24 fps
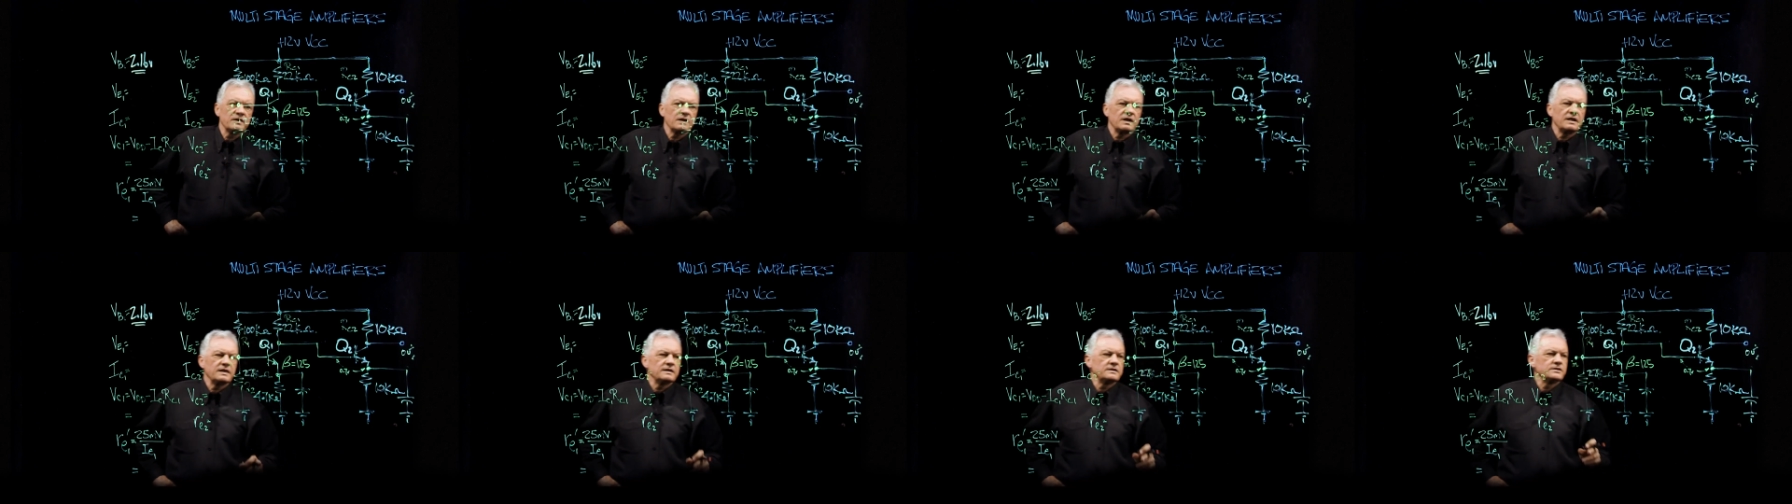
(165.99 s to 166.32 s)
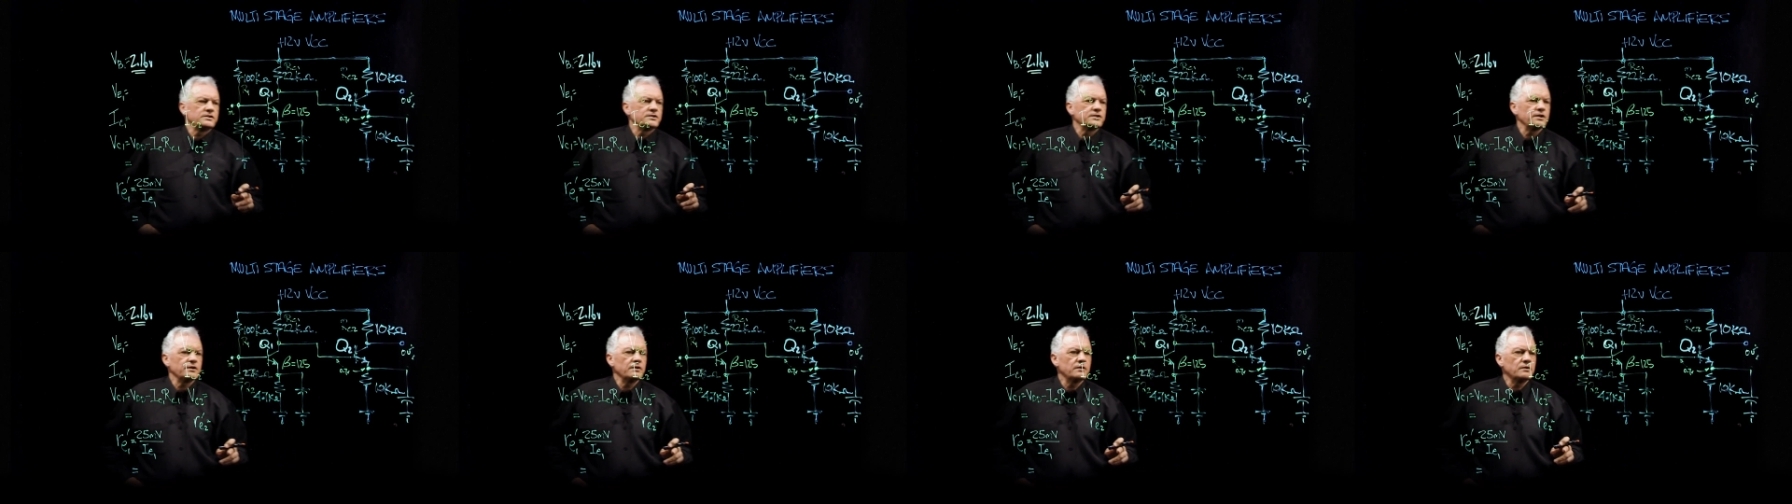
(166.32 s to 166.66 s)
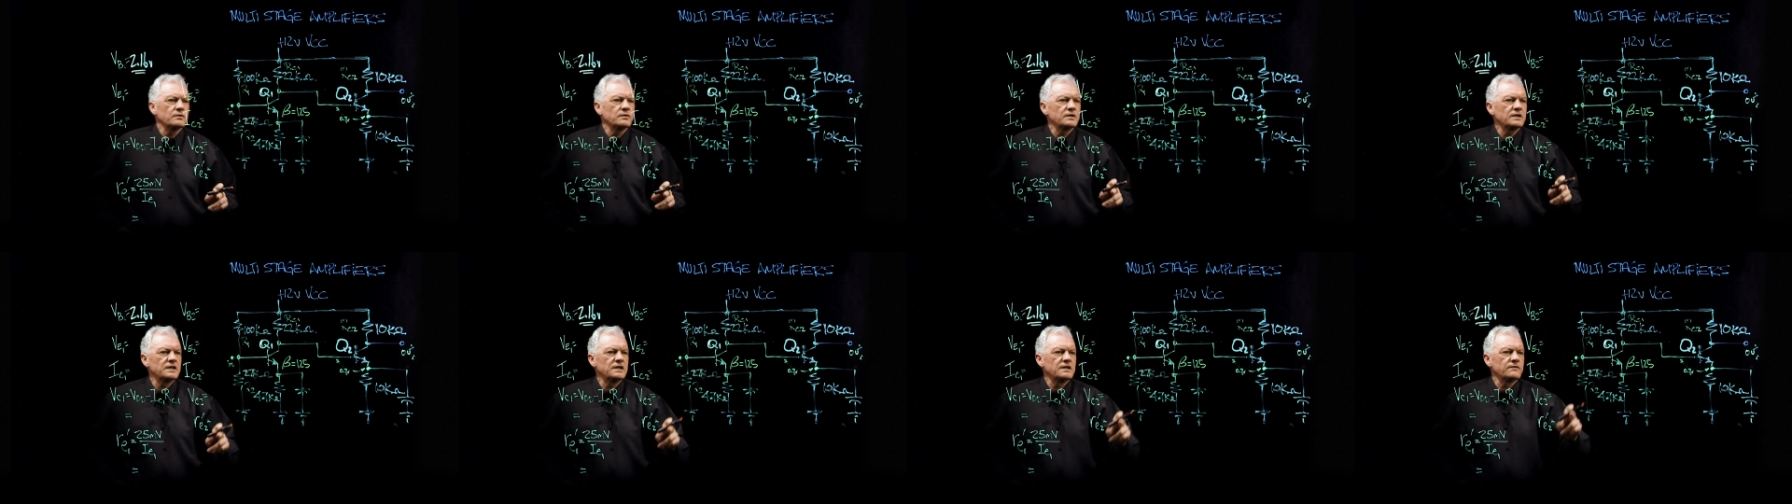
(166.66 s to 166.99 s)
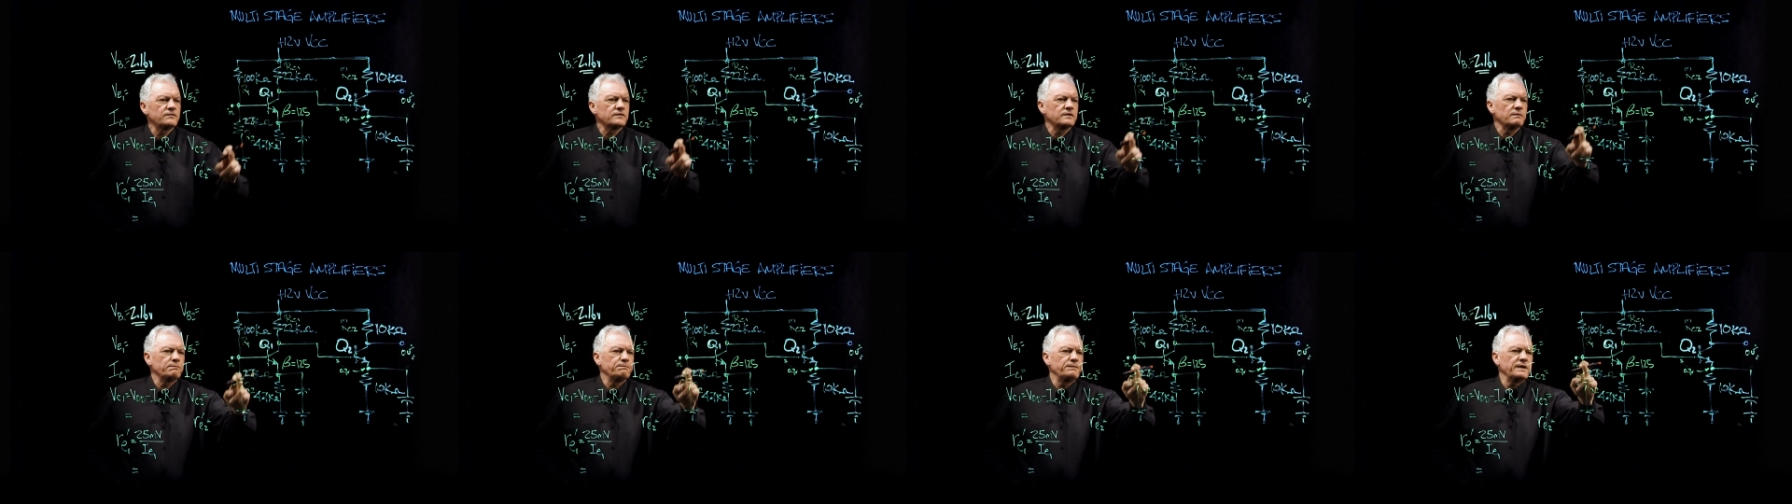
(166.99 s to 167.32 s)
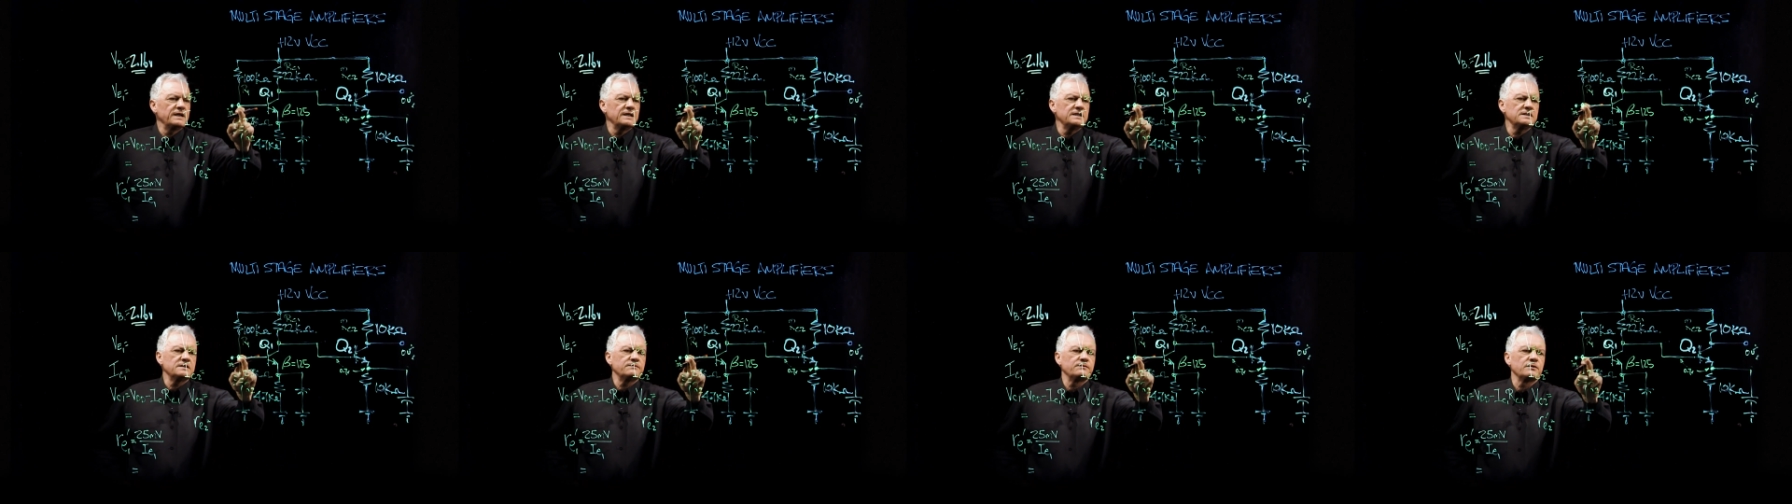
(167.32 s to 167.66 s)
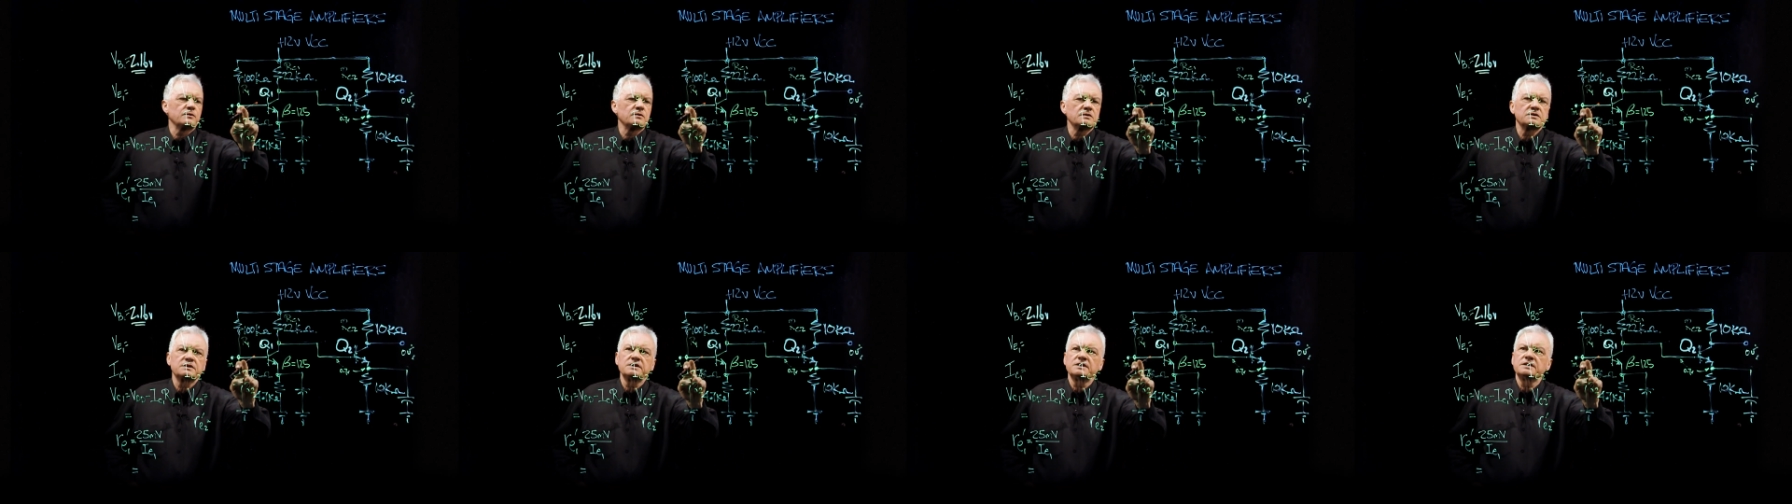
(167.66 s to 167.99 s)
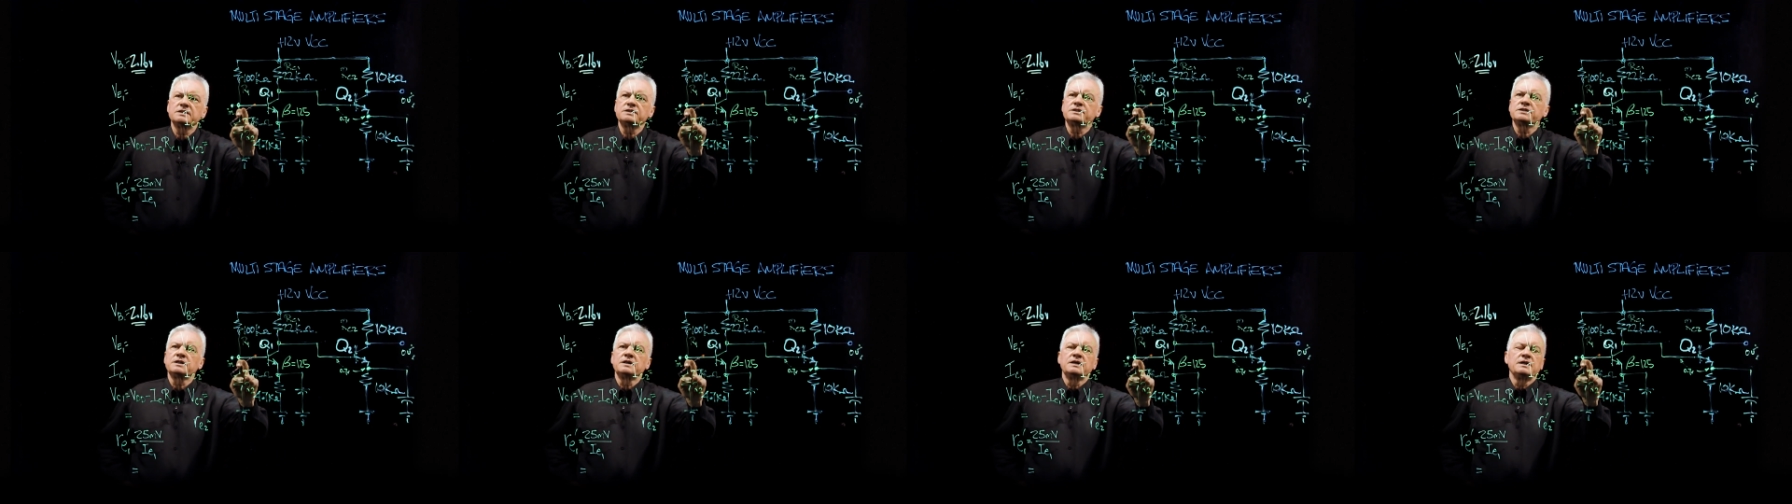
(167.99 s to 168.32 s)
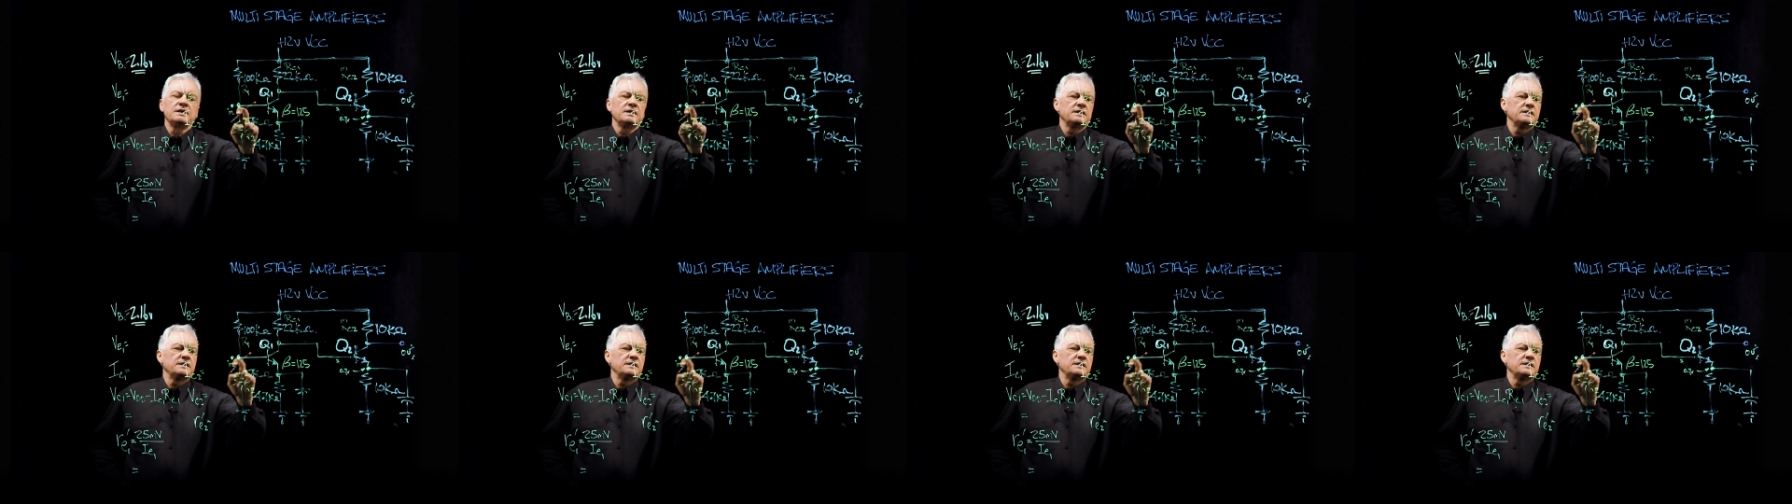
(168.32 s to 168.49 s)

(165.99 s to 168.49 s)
And so if the base voltage